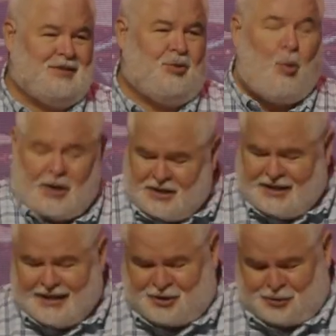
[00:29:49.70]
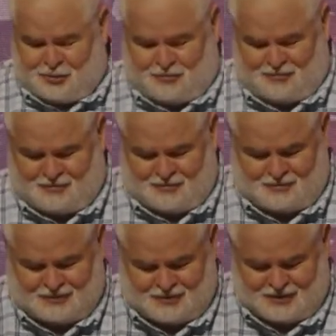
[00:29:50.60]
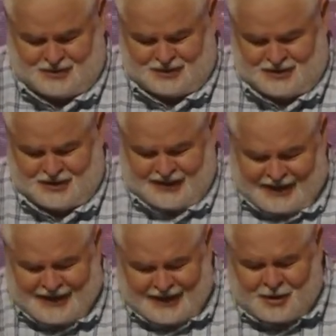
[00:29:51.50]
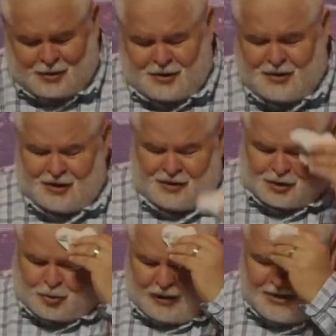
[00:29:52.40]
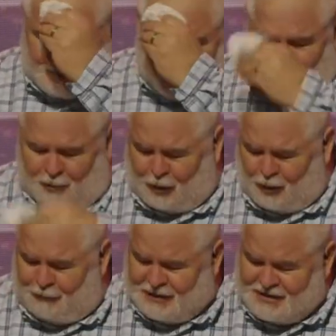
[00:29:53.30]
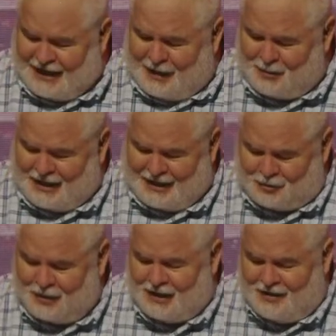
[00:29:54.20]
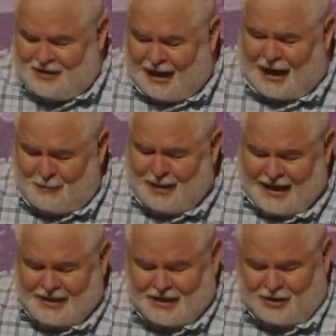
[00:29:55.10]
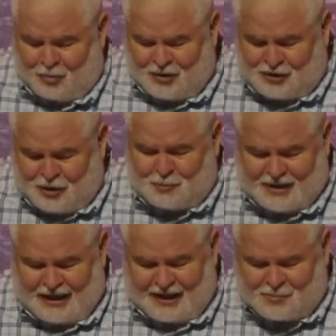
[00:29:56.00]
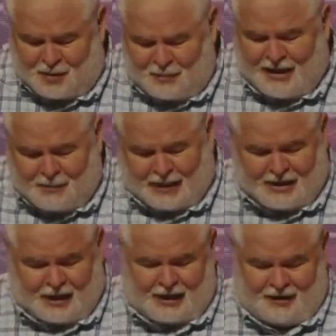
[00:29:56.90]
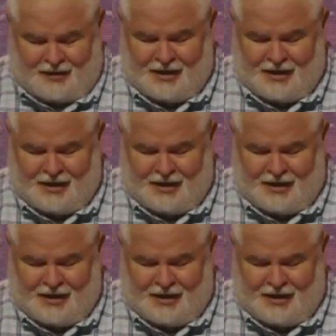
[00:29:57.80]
What did he do? He entered the greater, more perfect tabernacle, not made with human hands, but made by God.